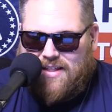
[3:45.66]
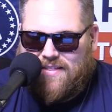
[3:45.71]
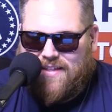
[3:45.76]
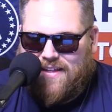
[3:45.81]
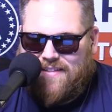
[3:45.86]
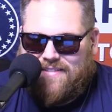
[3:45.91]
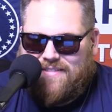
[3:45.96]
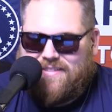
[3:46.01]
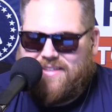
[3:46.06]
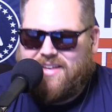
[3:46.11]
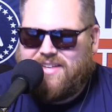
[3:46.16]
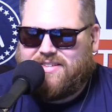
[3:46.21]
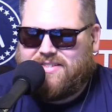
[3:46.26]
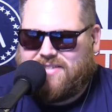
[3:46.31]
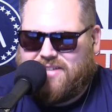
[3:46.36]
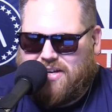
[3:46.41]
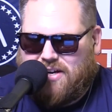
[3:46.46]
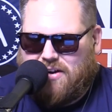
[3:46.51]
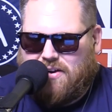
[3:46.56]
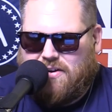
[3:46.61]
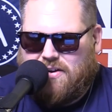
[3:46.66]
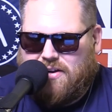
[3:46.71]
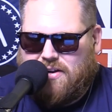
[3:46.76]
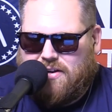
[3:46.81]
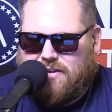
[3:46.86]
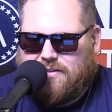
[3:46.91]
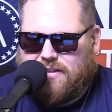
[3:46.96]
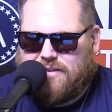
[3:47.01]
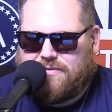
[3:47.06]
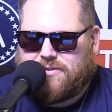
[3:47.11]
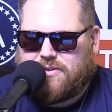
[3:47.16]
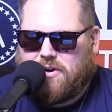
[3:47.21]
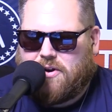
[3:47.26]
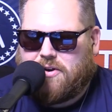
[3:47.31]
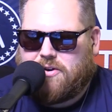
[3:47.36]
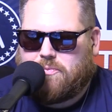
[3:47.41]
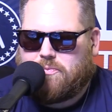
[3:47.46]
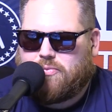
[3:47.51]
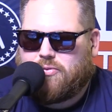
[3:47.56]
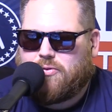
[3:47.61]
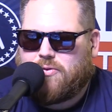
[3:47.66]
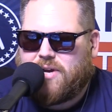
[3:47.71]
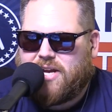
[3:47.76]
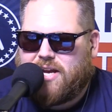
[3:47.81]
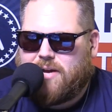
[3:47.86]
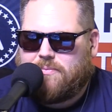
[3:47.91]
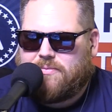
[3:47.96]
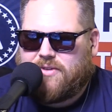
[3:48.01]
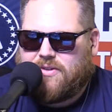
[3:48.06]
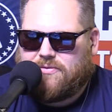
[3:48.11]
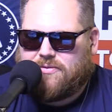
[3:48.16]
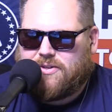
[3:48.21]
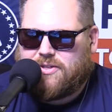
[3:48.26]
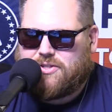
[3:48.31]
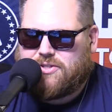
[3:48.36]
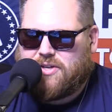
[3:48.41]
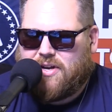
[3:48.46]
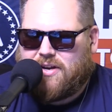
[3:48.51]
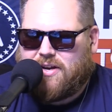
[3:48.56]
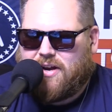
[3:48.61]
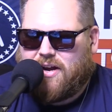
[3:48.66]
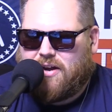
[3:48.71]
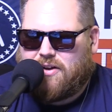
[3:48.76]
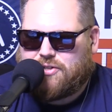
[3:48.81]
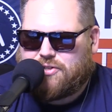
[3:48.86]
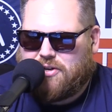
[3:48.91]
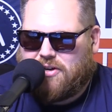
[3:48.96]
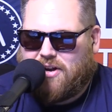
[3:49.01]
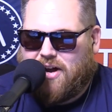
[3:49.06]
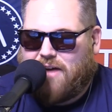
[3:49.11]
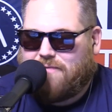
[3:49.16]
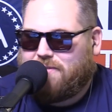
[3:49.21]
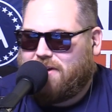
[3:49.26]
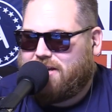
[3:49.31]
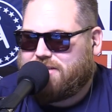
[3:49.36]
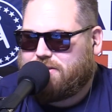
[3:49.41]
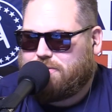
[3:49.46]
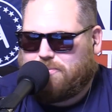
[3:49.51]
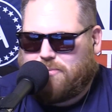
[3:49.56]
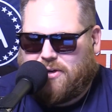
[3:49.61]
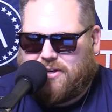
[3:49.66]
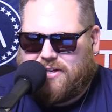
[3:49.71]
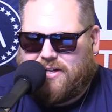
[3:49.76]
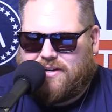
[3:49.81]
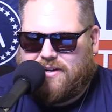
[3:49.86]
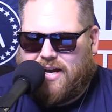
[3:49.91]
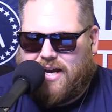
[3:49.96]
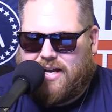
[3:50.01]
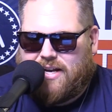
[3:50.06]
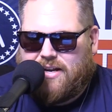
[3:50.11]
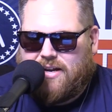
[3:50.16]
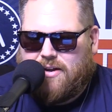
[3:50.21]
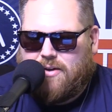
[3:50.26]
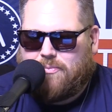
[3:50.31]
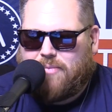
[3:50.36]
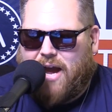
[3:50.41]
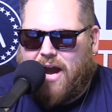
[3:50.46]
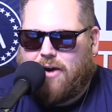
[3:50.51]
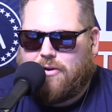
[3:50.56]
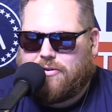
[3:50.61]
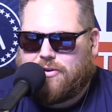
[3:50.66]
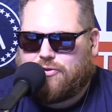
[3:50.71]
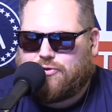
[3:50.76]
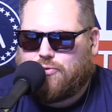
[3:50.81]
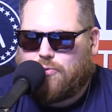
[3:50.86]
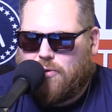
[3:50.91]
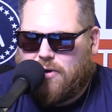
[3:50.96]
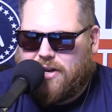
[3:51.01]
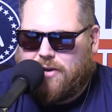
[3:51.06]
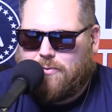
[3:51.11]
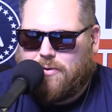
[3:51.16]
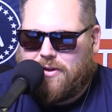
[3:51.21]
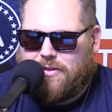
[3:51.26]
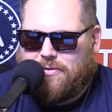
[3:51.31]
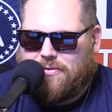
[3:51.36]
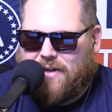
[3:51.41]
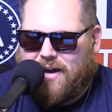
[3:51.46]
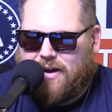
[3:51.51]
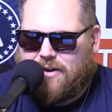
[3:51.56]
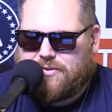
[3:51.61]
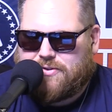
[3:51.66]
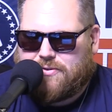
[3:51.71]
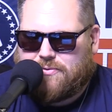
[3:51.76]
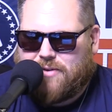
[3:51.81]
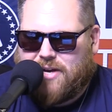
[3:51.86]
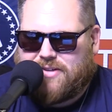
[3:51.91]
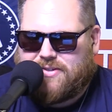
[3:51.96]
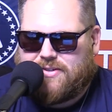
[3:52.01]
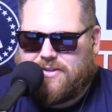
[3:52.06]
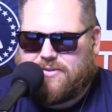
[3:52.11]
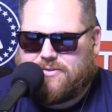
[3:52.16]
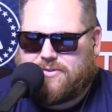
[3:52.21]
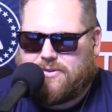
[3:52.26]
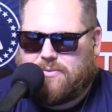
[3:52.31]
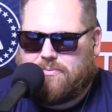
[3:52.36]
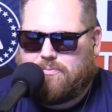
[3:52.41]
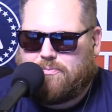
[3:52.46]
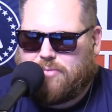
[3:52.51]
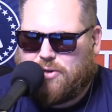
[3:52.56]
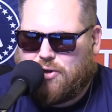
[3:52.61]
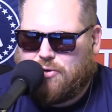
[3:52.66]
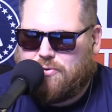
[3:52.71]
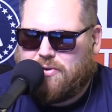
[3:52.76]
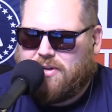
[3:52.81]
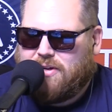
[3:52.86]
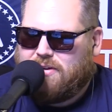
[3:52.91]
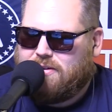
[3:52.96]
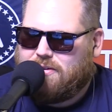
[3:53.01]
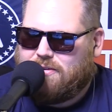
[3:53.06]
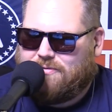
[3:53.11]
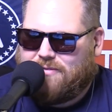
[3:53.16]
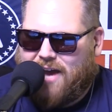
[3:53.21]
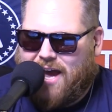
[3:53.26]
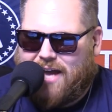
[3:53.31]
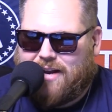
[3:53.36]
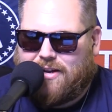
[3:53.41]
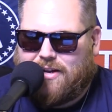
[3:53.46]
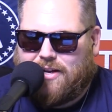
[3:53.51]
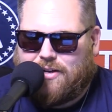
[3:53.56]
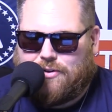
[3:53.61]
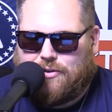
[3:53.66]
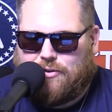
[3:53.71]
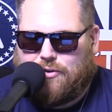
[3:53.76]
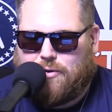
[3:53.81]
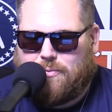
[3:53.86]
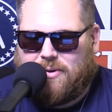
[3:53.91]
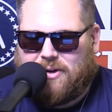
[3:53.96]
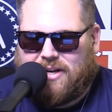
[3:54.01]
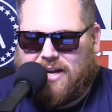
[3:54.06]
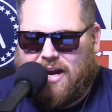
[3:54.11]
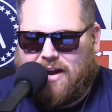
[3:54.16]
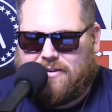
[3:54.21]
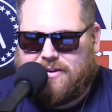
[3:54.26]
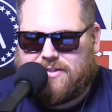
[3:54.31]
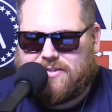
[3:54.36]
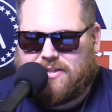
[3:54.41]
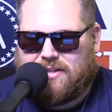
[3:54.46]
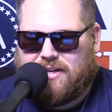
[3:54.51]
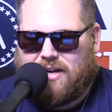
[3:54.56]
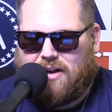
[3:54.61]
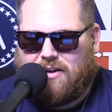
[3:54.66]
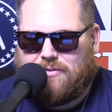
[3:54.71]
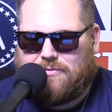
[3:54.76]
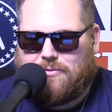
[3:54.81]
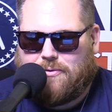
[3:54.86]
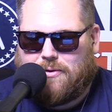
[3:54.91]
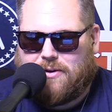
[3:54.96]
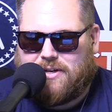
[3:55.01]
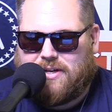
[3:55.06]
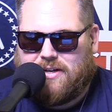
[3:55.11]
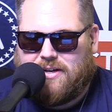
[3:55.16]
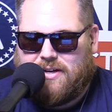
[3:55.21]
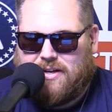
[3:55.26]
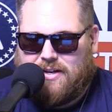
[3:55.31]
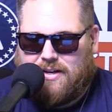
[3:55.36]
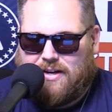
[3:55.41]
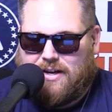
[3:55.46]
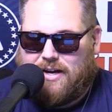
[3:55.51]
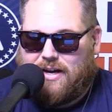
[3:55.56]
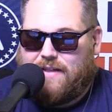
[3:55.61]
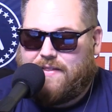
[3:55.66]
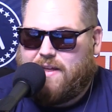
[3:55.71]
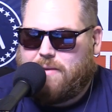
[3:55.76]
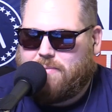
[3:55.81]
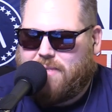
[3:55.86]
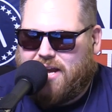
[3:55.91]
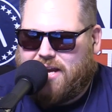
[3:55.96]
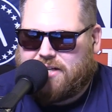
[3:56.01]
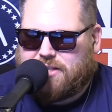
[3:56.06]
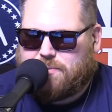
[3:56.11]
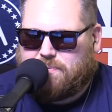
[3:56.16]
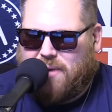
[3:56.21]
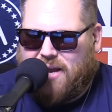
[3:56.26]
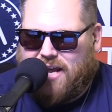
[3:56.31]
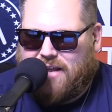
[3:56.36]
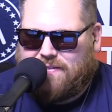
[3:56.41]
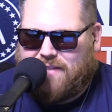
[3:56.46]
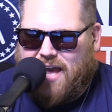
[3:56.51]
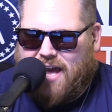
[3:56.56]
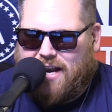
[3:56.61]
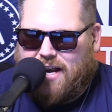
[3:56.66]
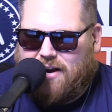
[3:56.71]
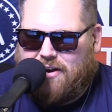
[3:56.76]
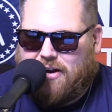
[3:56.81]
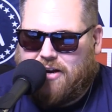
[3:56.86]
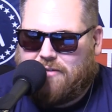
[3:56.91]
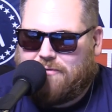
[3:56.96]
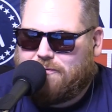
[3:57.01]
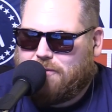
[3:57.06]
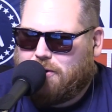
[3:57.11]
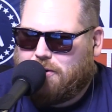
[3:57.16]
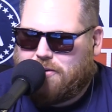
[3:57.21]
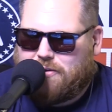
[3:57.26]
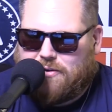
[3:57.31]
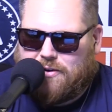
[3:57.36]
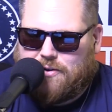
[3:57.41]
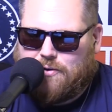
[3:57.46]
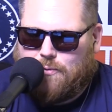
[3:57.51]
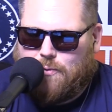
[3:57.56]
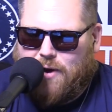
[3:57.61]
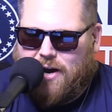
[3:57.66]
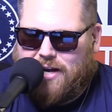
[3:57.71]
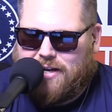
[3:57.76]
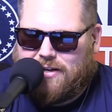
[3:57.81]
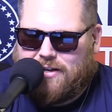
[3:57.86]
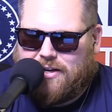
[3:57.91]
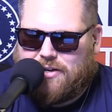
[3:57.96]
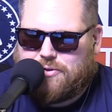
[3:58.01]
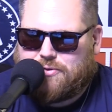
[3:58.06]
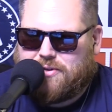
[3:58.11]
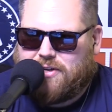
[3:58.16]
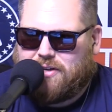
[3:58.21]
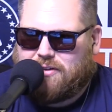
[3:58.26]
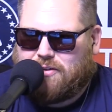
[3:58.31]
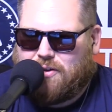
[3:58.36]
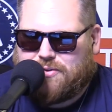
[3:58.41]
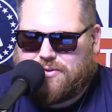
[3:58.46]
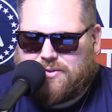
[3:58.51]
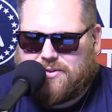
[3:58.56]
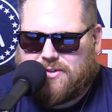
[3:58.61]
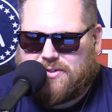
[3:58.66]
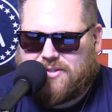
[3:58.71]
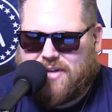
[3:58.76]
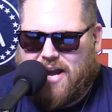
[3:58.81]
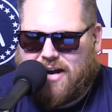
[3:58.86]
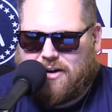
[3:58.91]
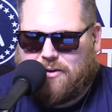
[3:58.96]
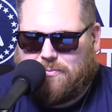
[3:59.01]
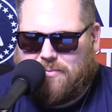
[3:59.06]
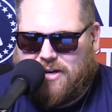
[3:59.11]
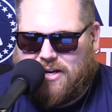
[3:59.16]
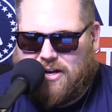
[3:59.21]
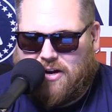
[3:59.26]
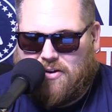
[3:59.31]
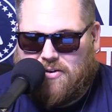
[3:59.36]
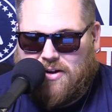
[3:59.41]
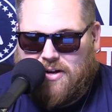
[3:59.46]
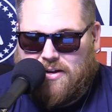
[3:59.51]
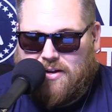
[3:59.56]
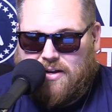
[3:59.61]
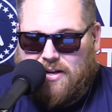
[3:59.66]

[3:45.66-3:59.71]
that this year they've started to preemptively shut off as of Monday night power to 21,000 residents in Butte, Nevada, and Yuba counties in California. And they may expand that area further into wine country and closer to Sacramento